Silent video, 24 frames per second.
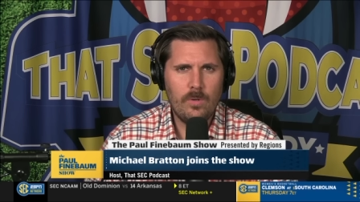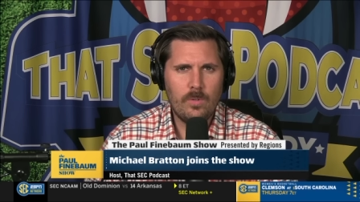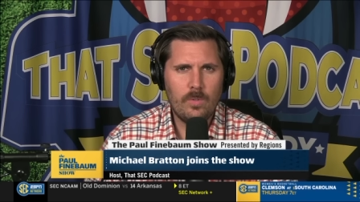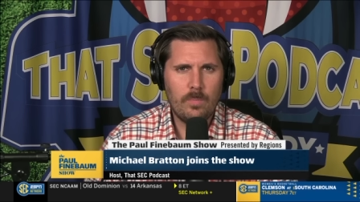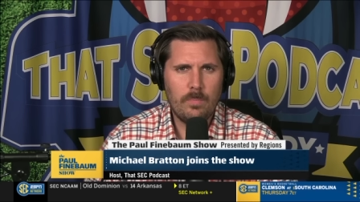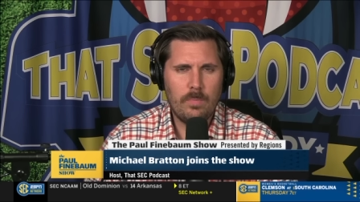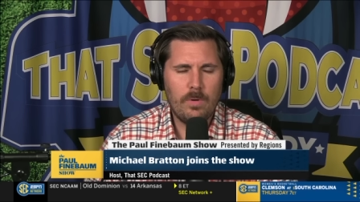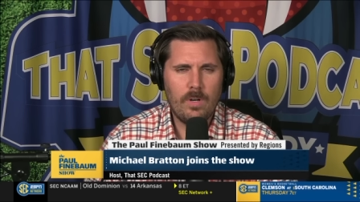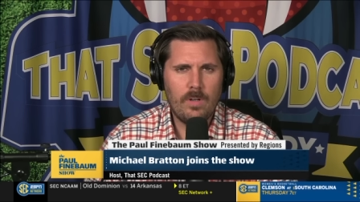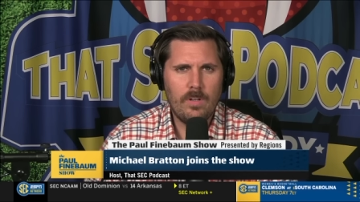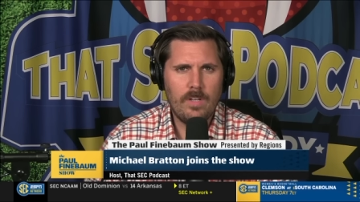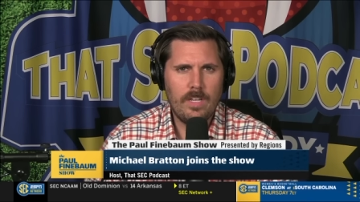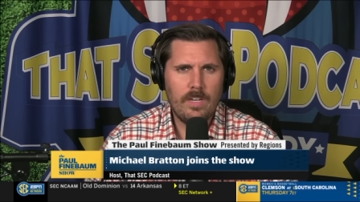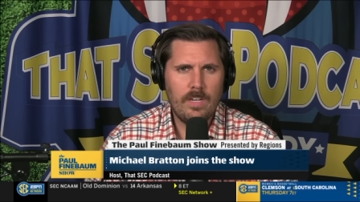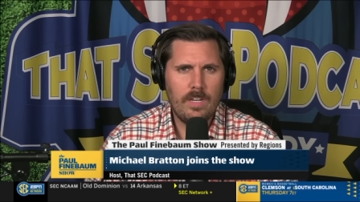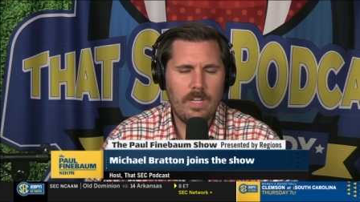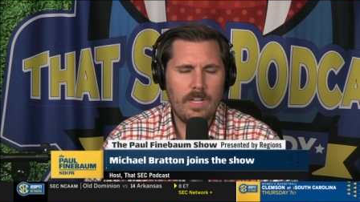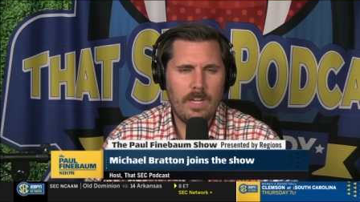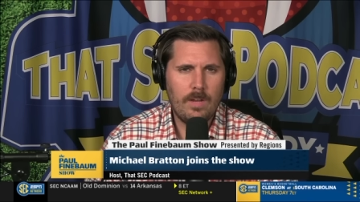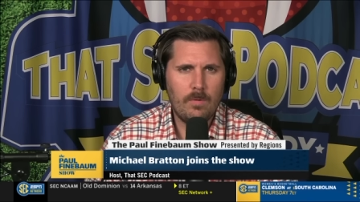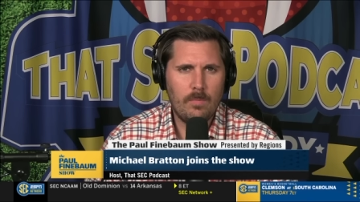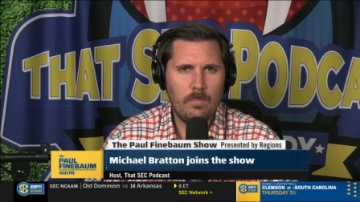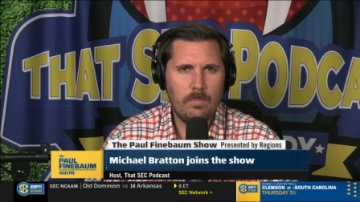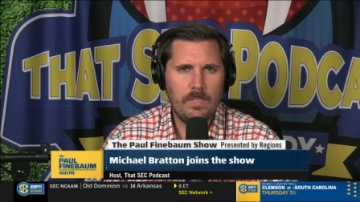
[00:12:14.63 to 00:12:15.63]
Paul?
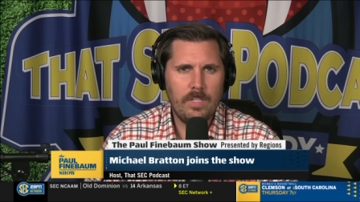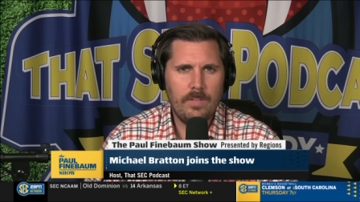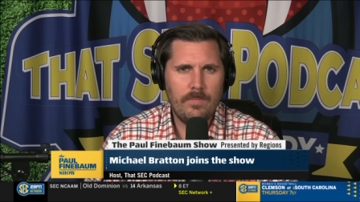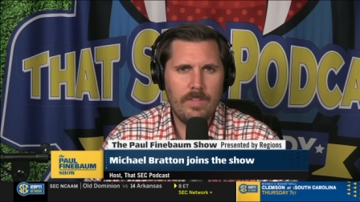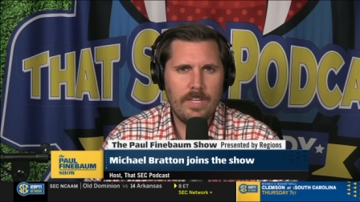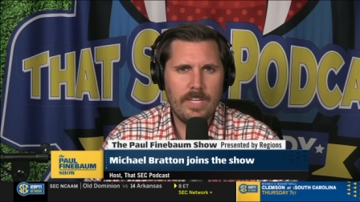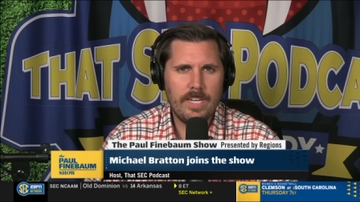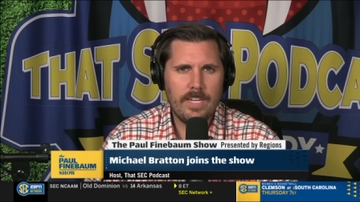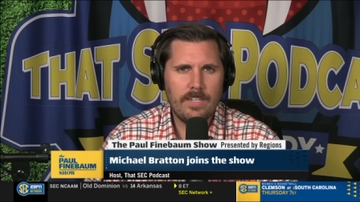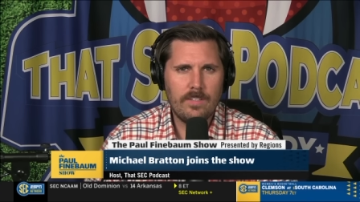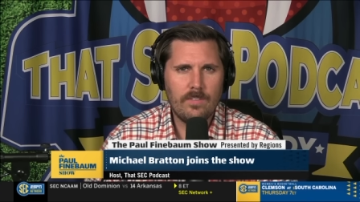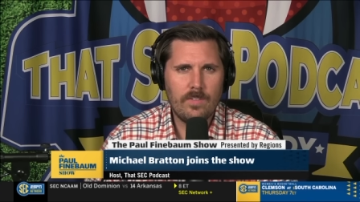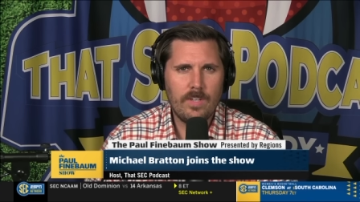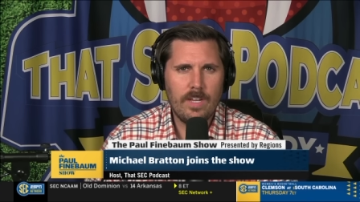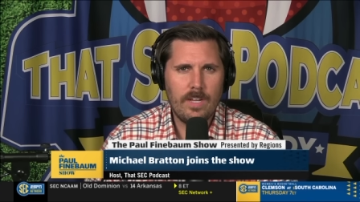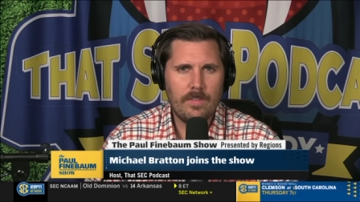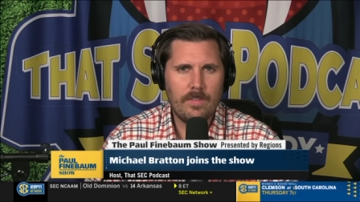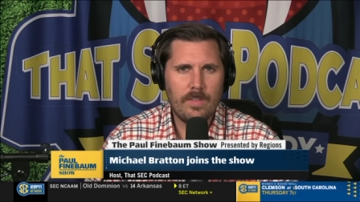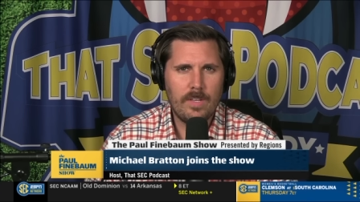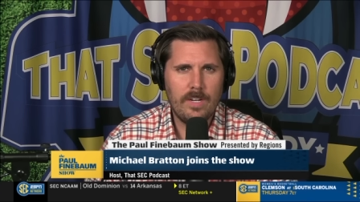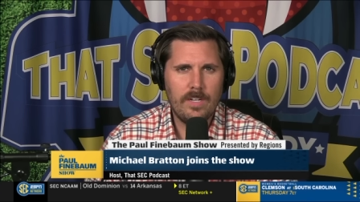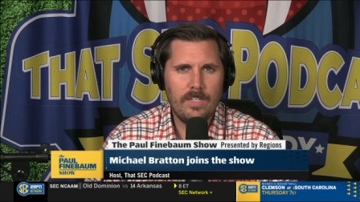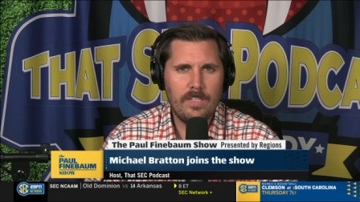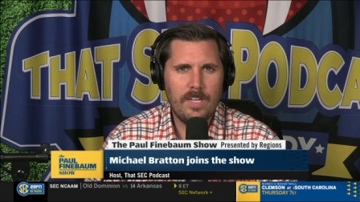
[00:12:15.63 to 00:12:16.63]
I, I, don't believe they got South
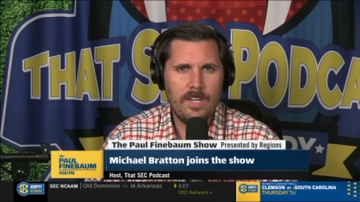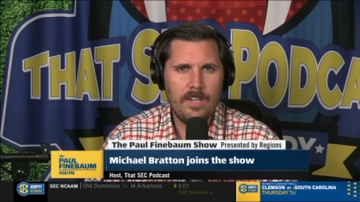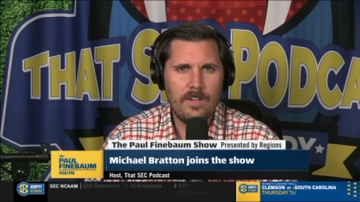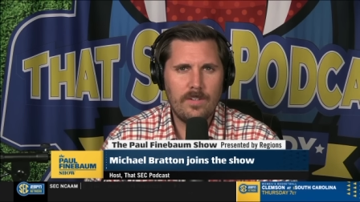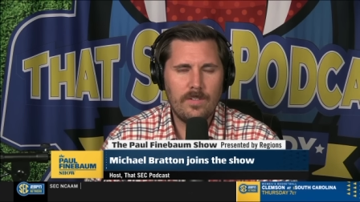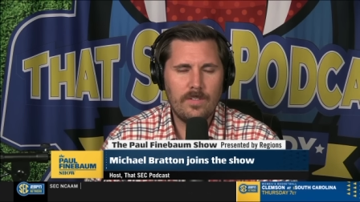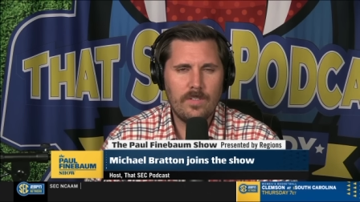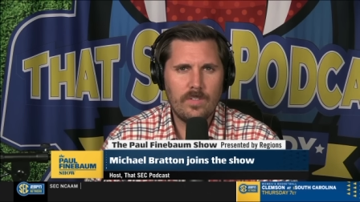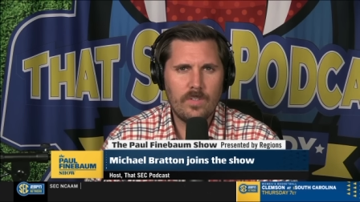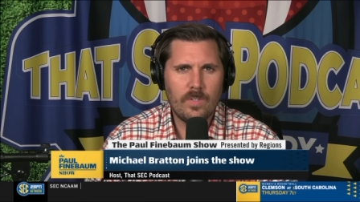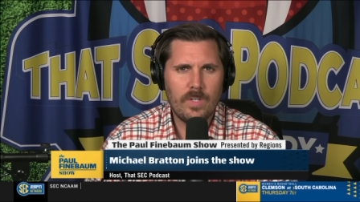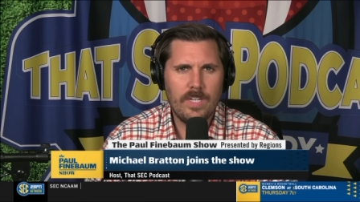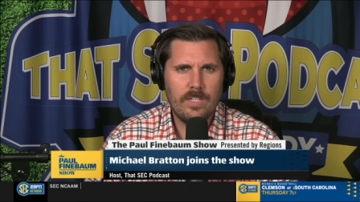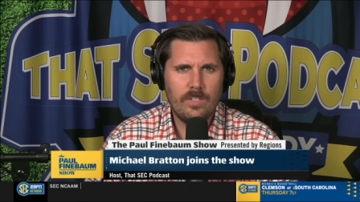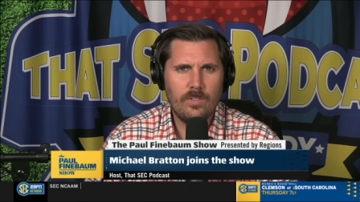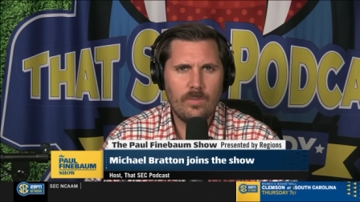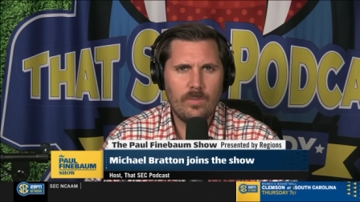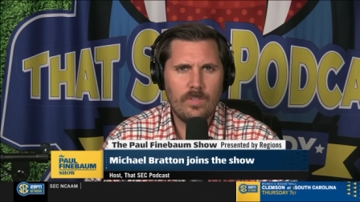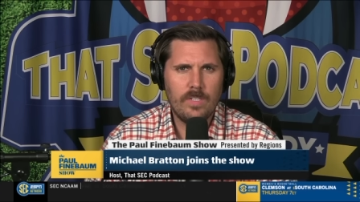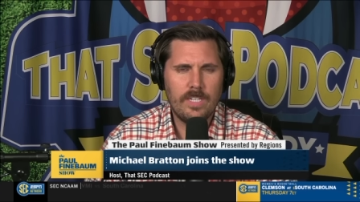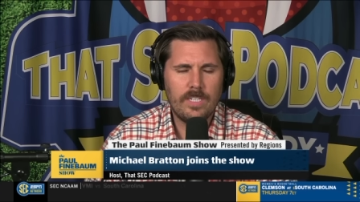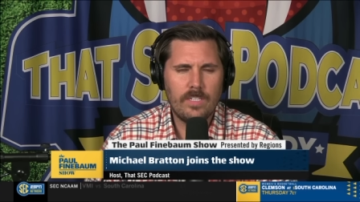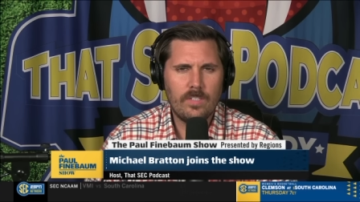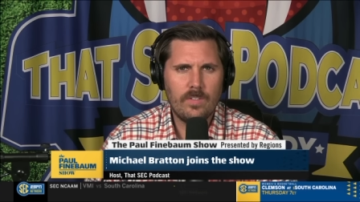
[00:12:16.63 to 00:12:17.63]
Carolina on the schedule
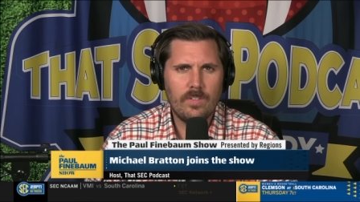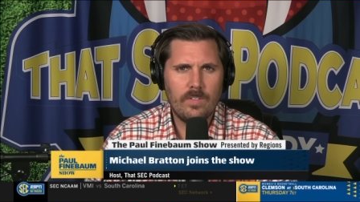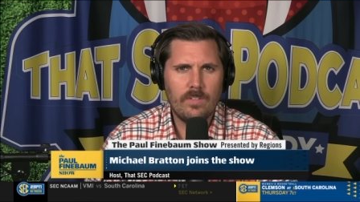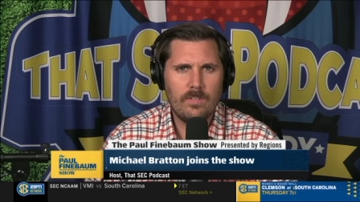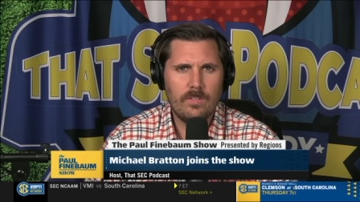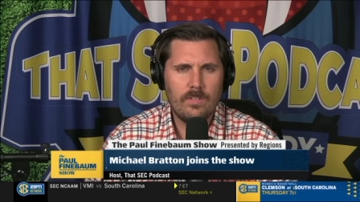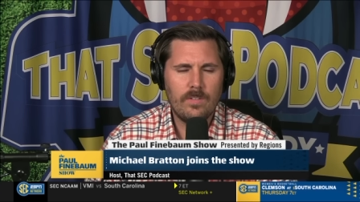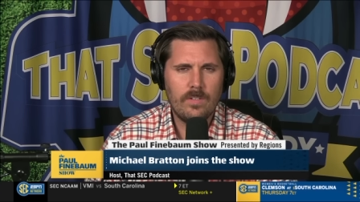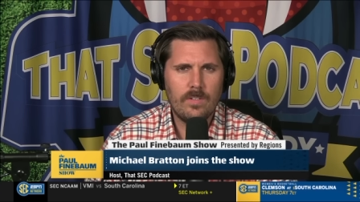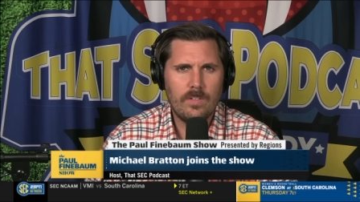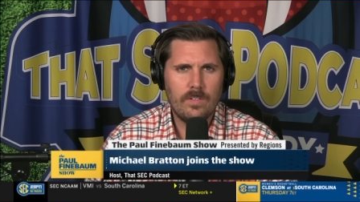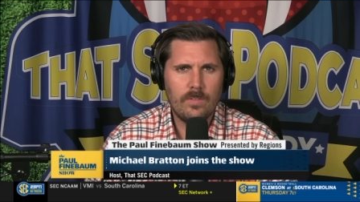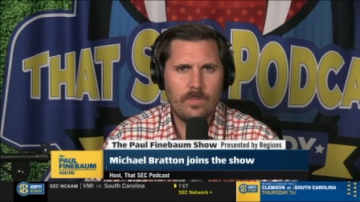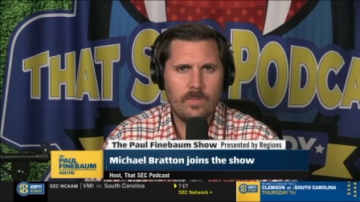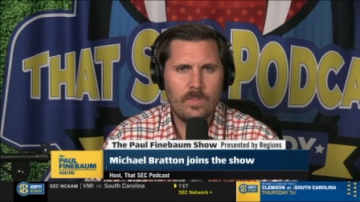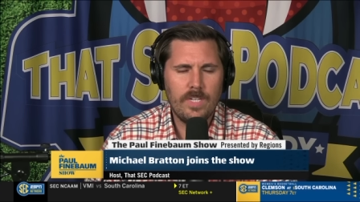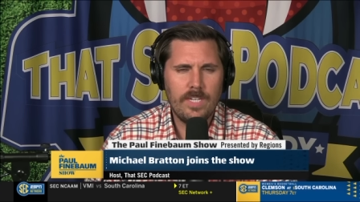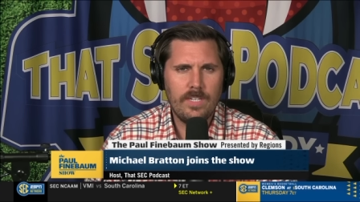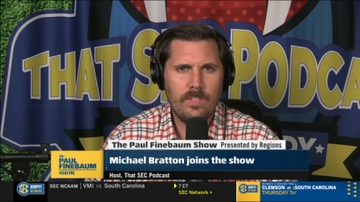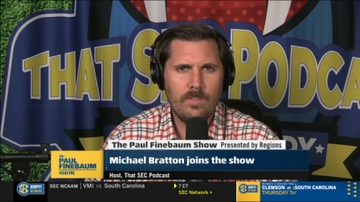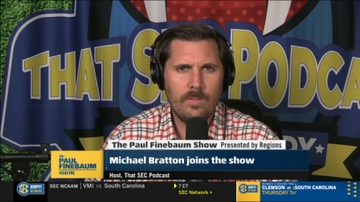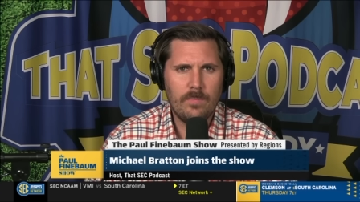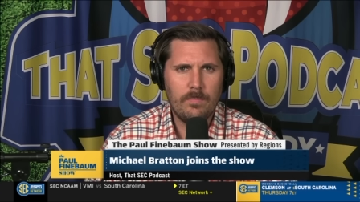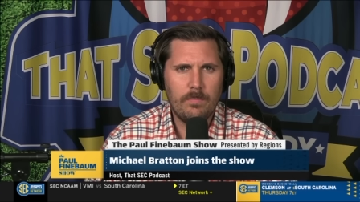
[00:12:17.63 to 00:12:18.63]
next uh,
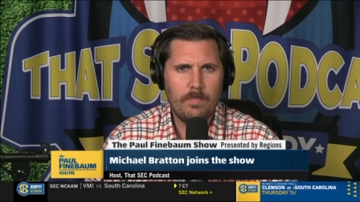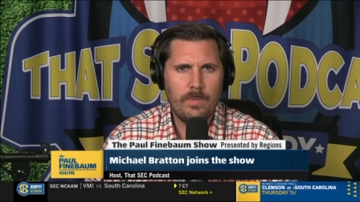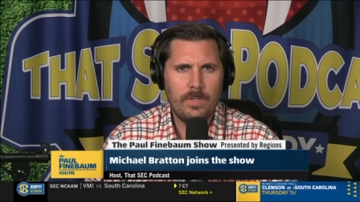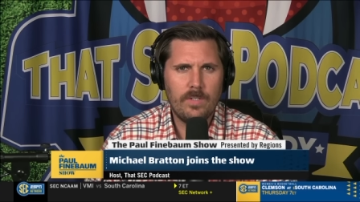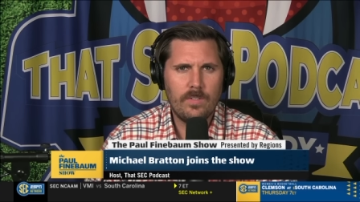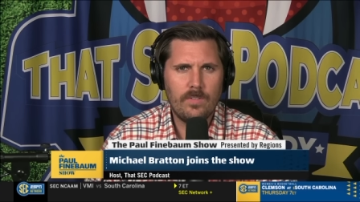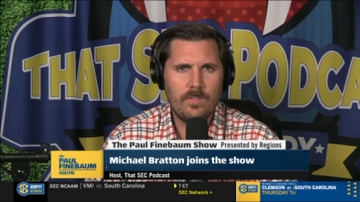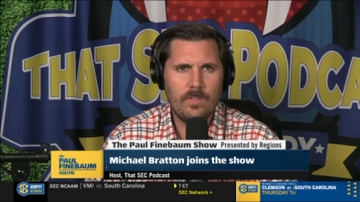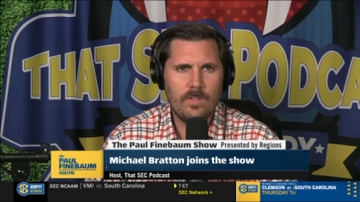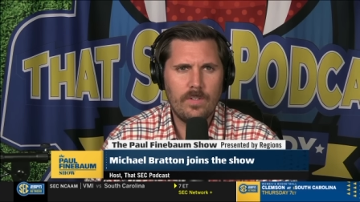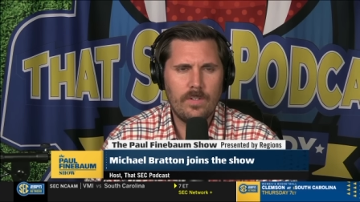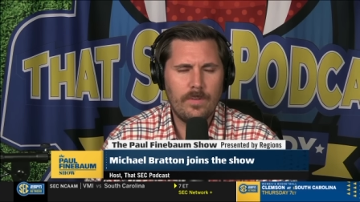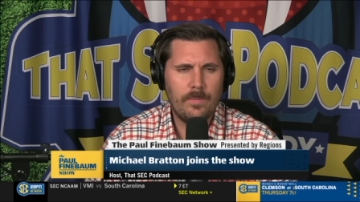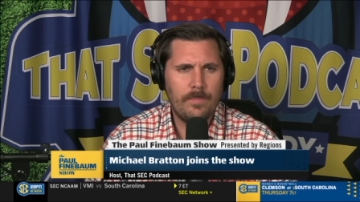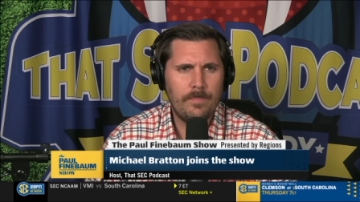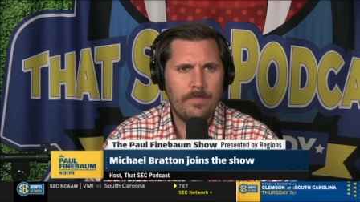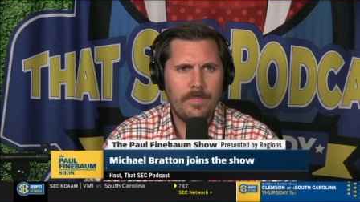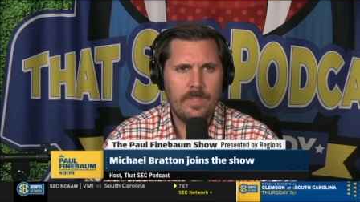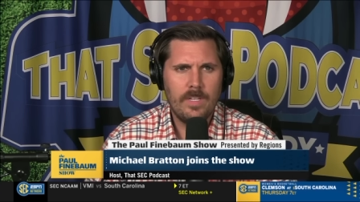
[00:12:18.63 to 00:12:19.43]
season, but uh,